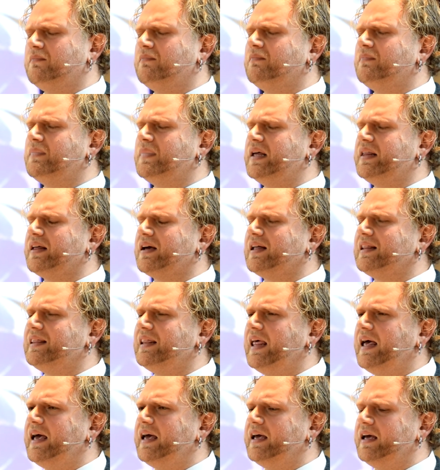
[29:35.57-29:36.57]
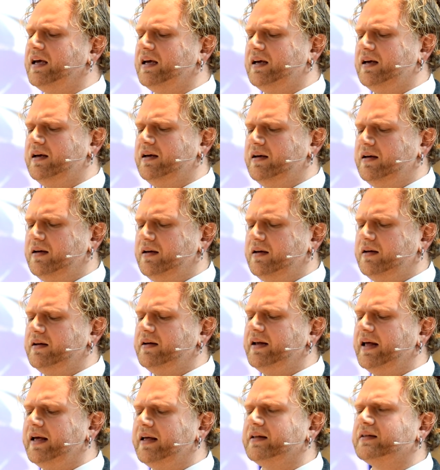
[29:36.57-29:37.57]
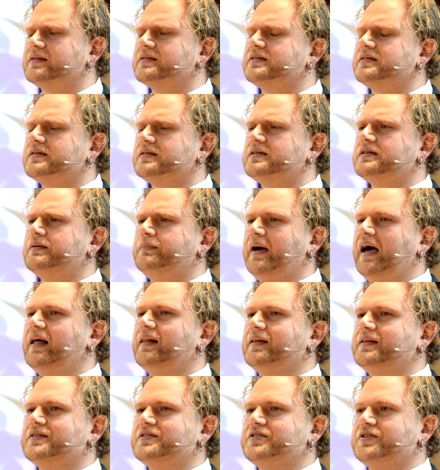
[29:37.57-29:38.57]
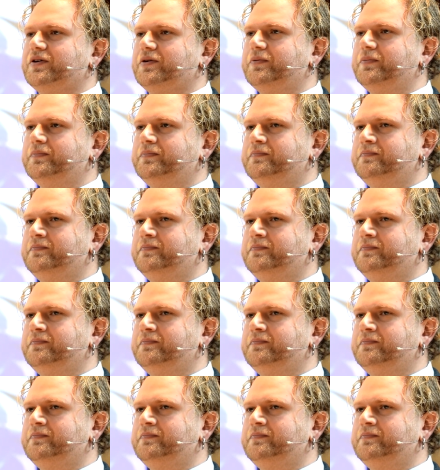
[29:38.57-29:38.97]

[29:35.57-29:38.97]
may the clay dance to balance you.